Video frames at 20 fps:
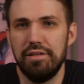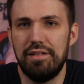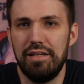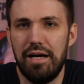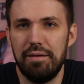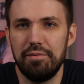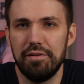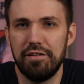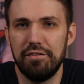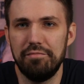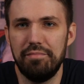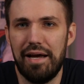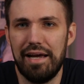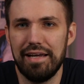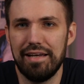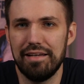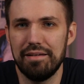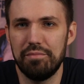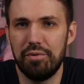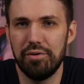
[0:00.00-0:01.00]
the topic of
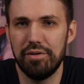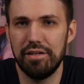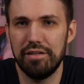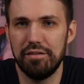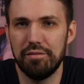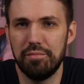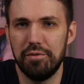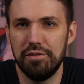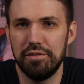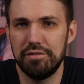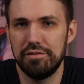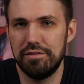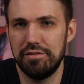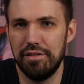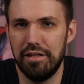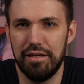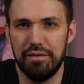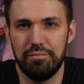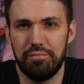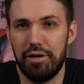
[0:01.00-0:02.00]
bagging and boarding your books
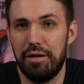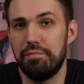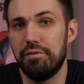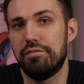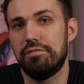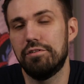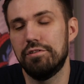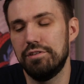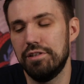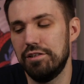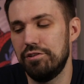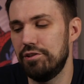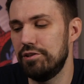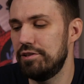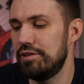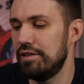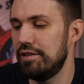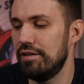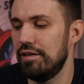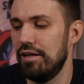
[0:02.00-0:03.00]
and prepping for
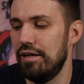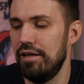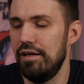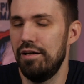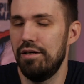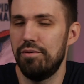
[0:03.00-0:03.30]
CGC,